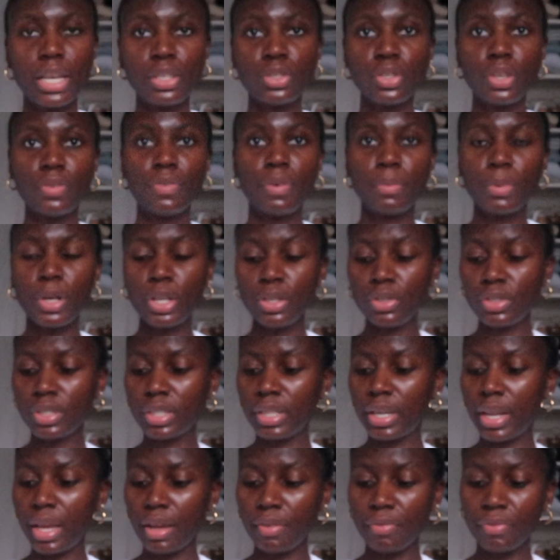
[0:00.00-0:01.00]
so if I'm not
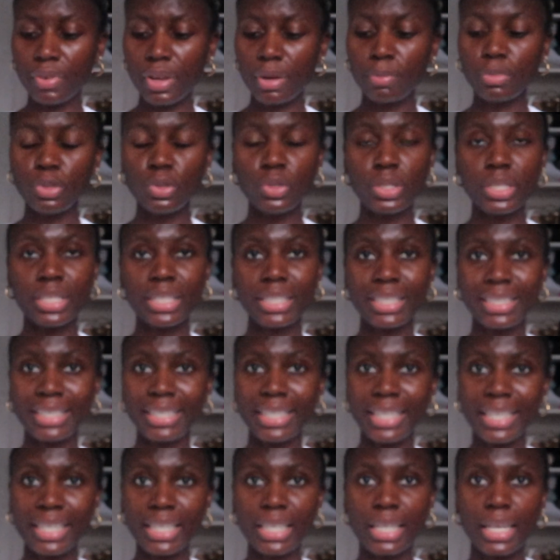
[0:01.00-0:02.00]
using Envy, I'm using
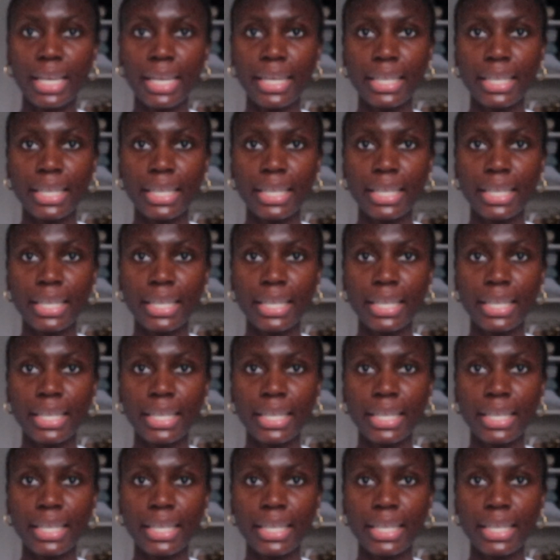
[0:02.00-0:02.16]
Clinique,